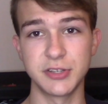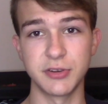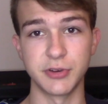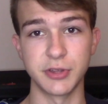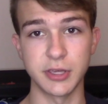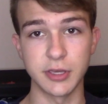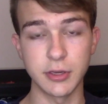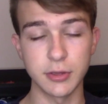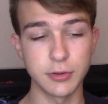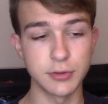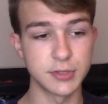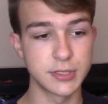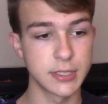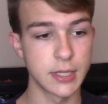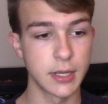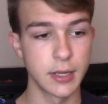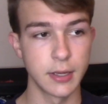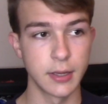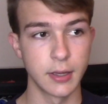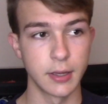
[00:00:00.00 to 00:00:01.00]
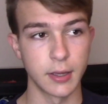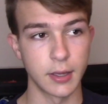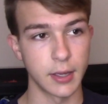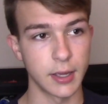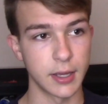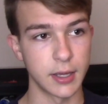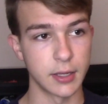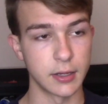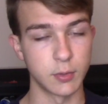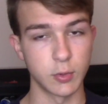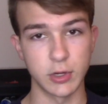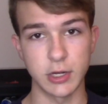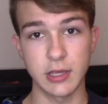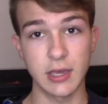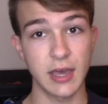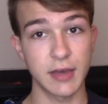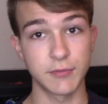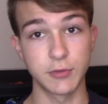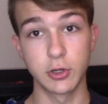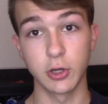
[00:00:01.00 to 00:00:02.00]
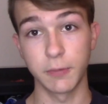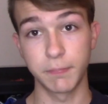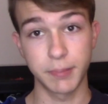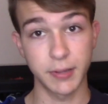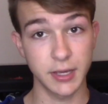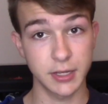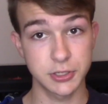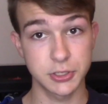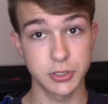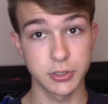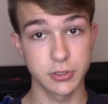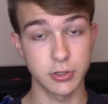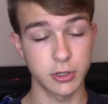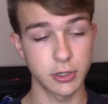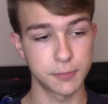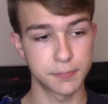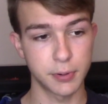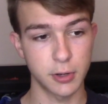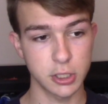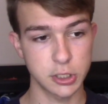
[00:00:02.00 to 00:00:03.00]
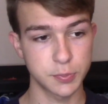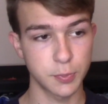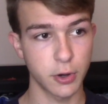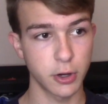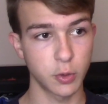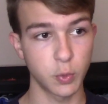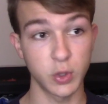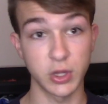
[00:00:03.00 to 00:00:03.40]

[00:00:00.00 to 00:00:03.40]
to use. And when you have good pictures on your Poshmark,